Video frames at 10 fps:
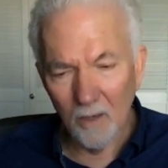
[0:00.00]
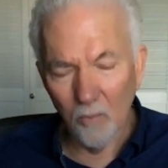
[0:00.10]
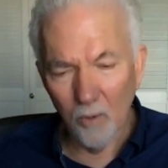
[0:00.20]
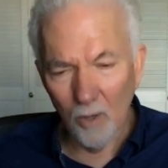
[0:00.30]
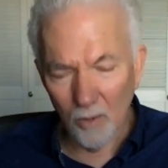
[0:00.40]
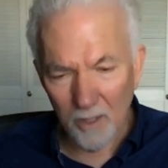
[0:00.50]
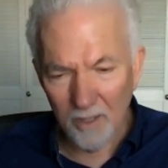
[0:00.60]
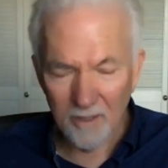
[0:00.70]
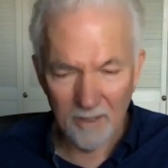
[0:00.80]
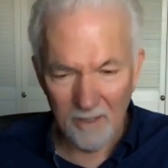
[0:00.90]

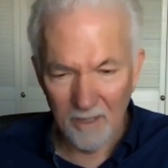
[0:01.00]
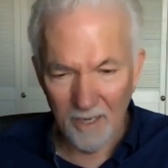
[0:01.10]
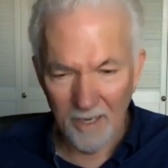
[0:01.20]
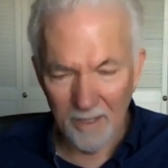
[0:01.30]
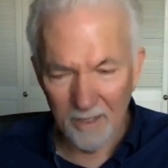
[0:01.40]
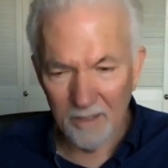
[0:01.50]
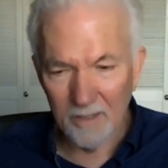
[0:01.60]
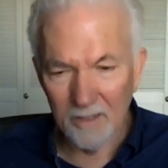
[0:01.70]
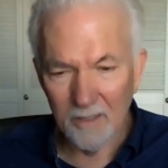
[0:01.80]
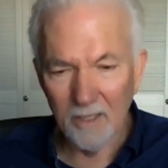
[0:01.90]
awoke
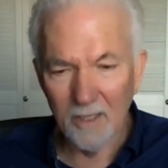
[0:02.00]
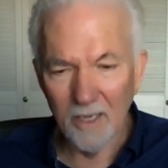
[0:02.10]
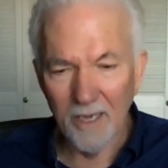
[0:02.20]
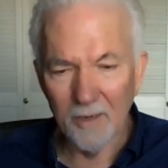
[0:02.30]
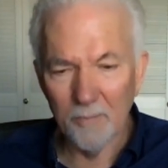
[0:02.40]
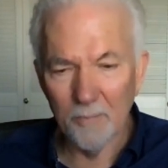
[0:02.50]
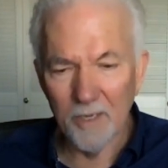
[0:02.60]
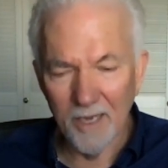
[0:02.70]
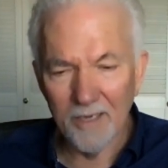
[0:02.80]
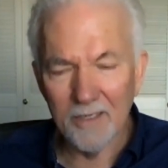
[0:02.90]
and
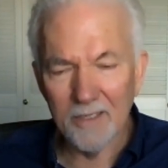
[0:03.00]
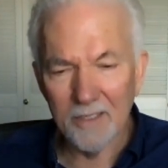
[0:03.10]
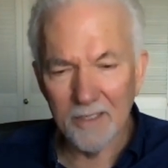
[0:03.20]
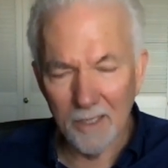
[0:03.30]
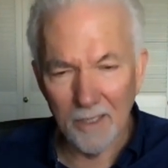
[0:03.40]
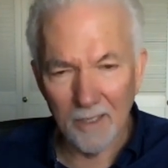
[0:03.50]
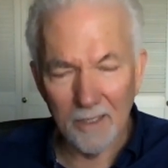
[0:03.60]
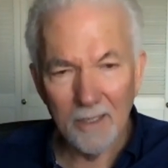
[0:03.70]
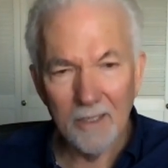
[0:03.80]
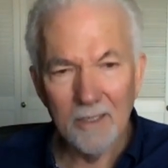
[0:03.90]
began to sing.